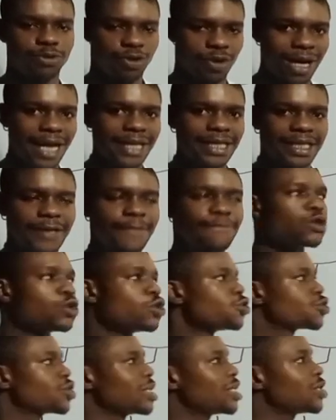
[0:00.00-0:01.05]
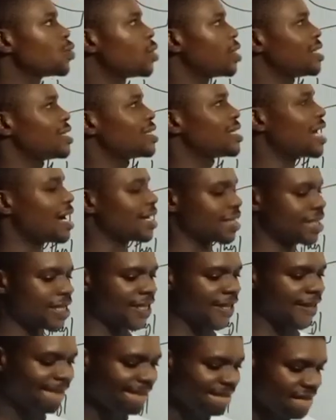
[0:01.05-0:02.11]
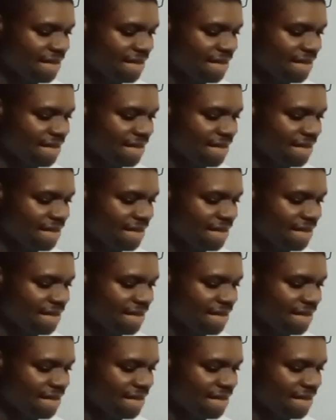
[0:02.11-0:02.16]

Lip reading: right? So this one is the alkene.